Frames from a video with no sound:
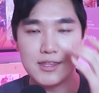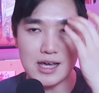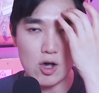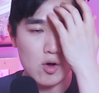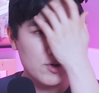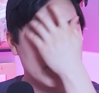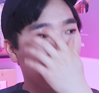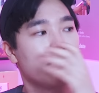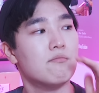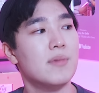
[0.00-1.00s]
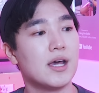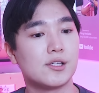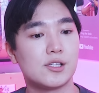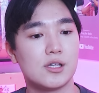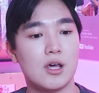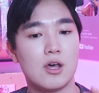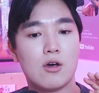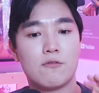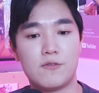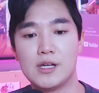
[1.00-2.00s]
I think I almost had like a mixed
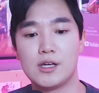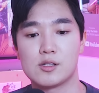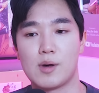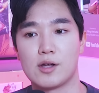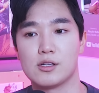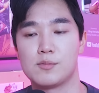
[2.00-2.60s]
feelings about